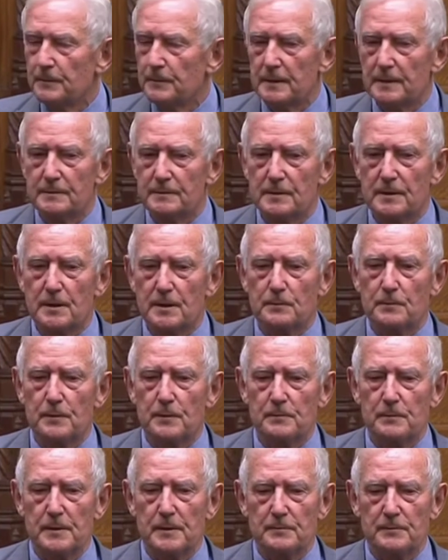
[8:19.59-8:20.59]

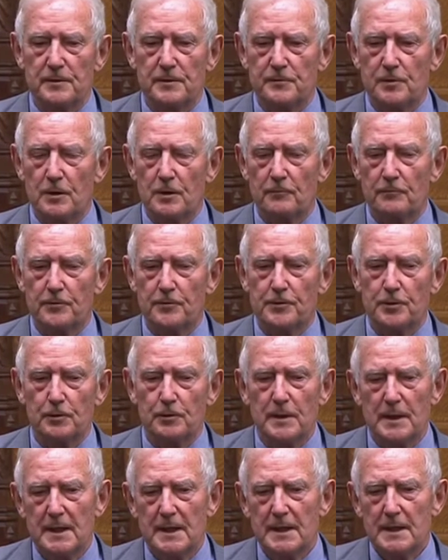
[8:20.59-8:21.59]
We've gone
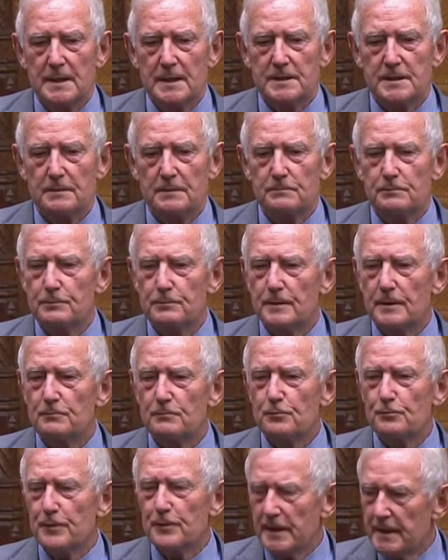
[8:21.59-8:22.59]
through some
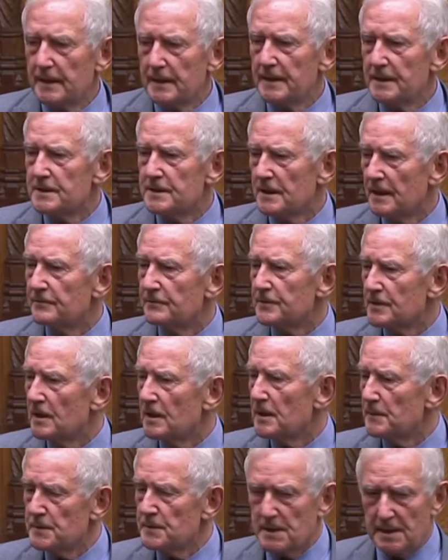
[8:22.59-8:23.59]
really tough
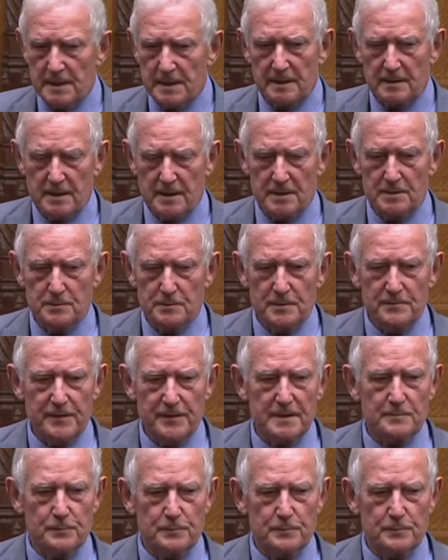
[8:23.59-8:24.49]
times in our country.